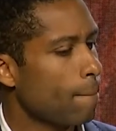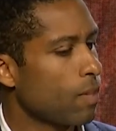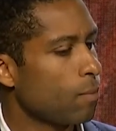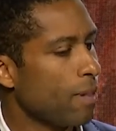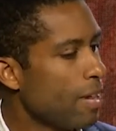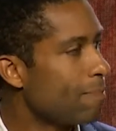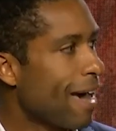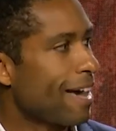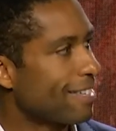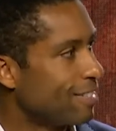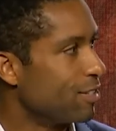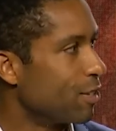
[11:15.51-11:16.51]
being
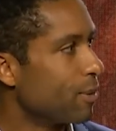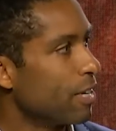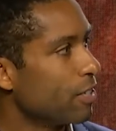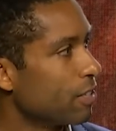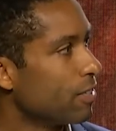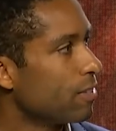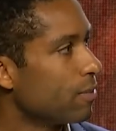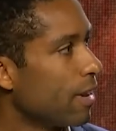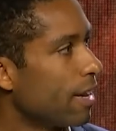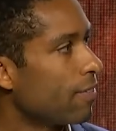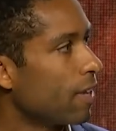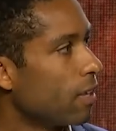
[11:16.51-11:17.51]
past integration,
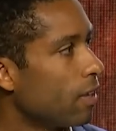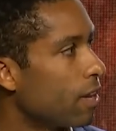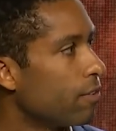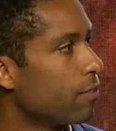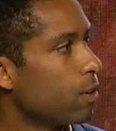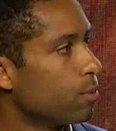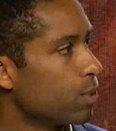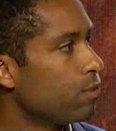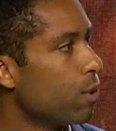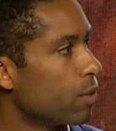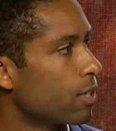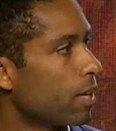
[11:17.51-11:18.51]
right? I think a lot of firms are
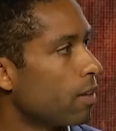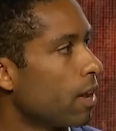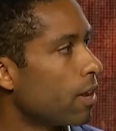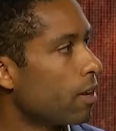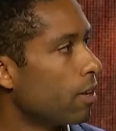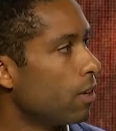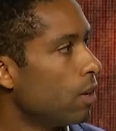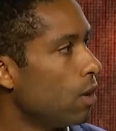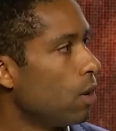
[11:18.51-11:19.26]
focusing a lot on